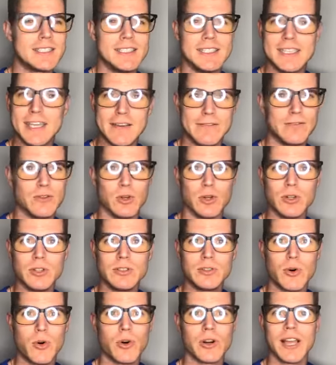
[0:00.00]
get
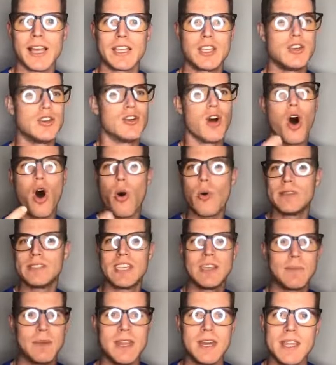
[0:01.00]
full or like you can always
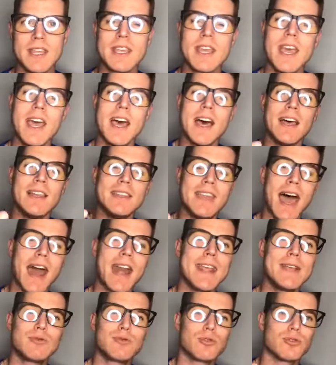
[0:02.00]
keep eating?
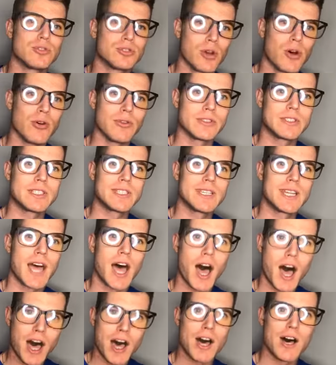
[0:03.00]
That is a result
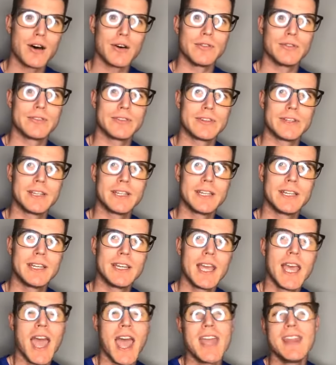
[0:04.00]
of
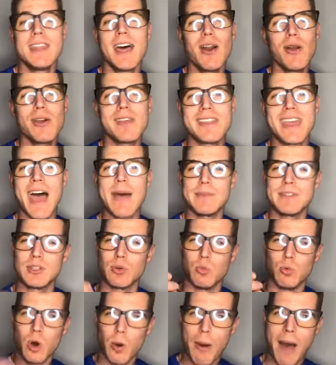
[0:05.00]
and not only that, just
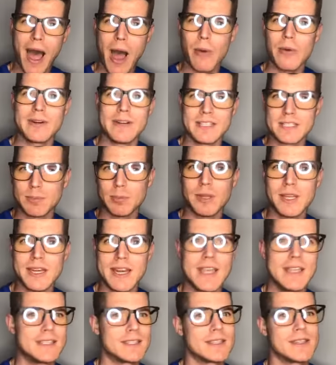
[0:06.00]
willpower and discipline
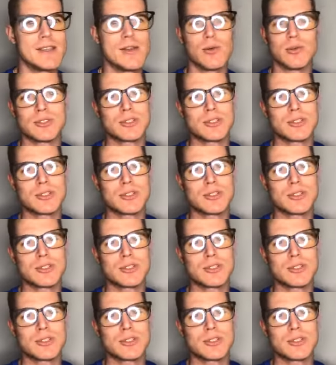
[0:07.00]
is you know